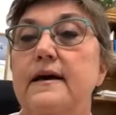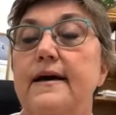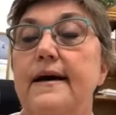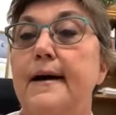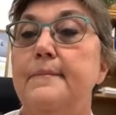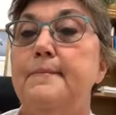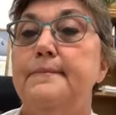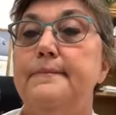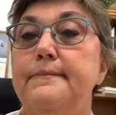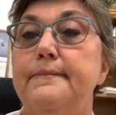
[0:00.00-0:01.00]

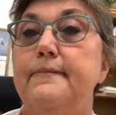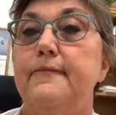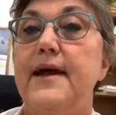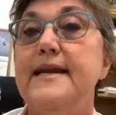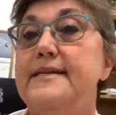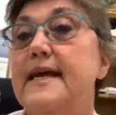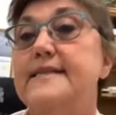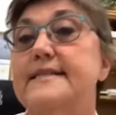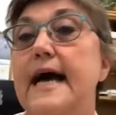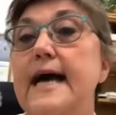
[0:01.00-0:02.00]
Running
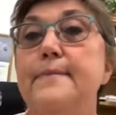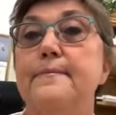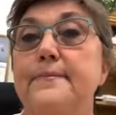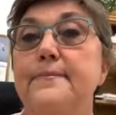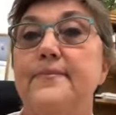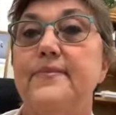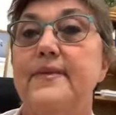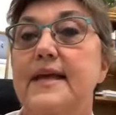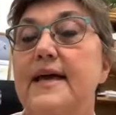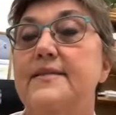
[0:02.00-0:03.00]
takes time,
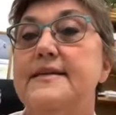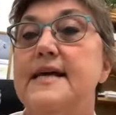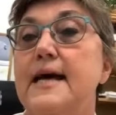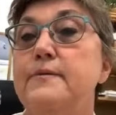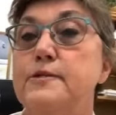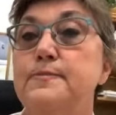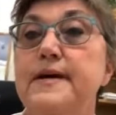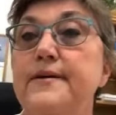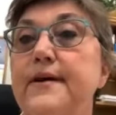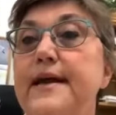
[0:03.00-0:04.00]
and the time you
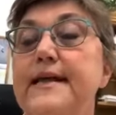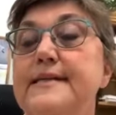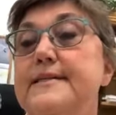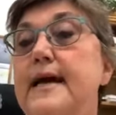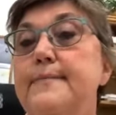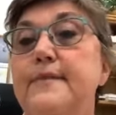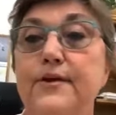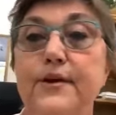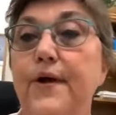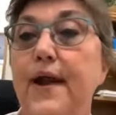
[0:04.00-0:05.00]
spend running is time that
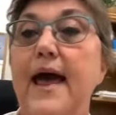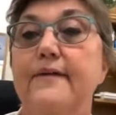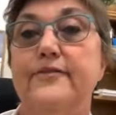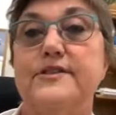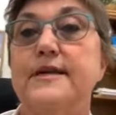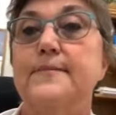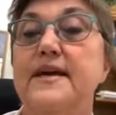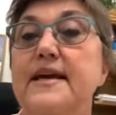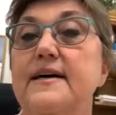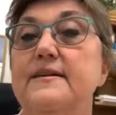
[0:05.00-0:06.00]
you don't have for
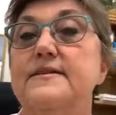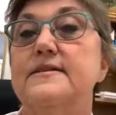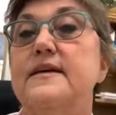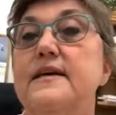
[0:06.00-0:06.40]
something else.